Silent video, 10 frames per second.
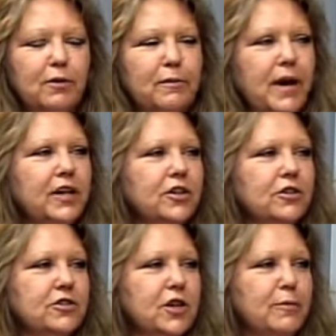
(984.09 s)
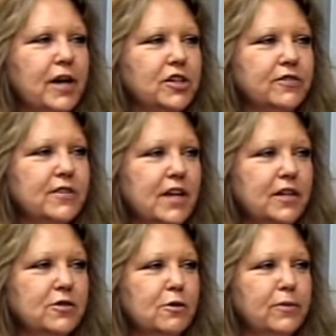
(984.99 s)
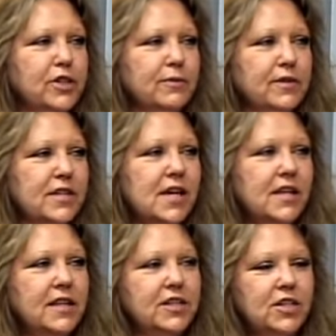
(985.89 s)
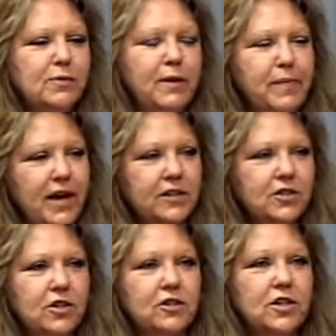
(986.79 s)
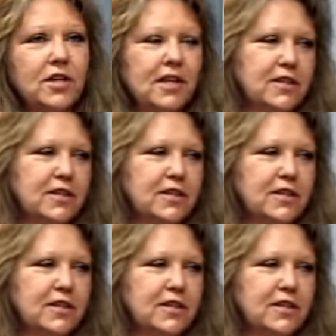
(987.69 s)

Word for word: reminded her so much of Sunday school when she was a kid that she went back to church.